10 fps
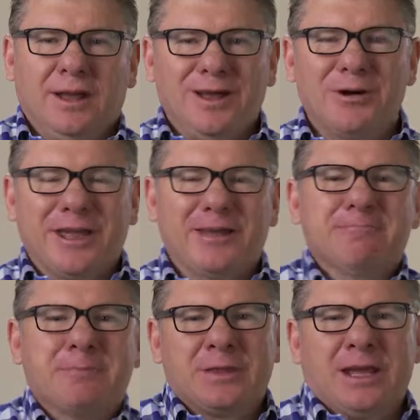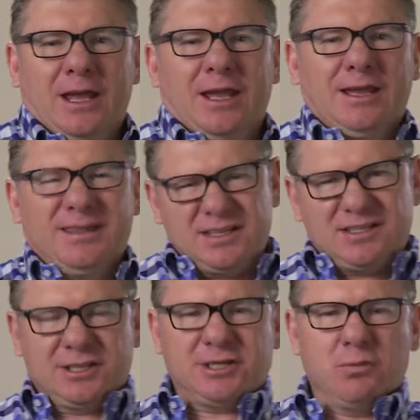Hello again. In this
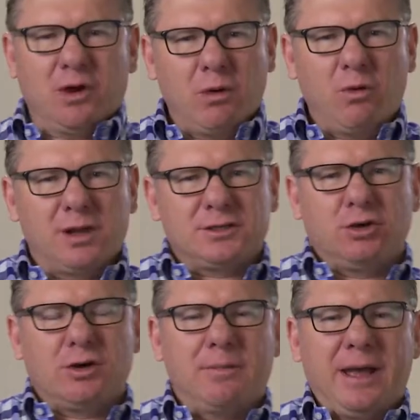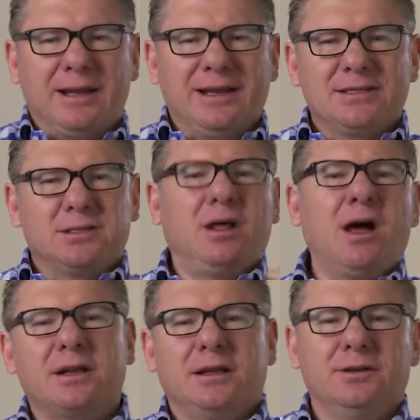session, what I want to talk about is
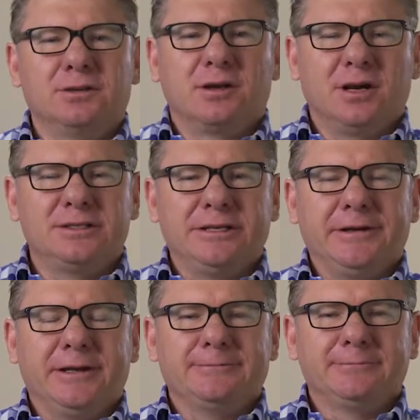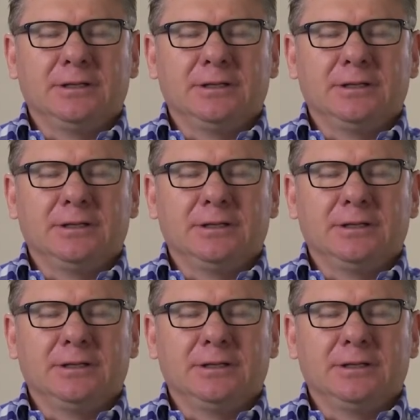likelihood criteria.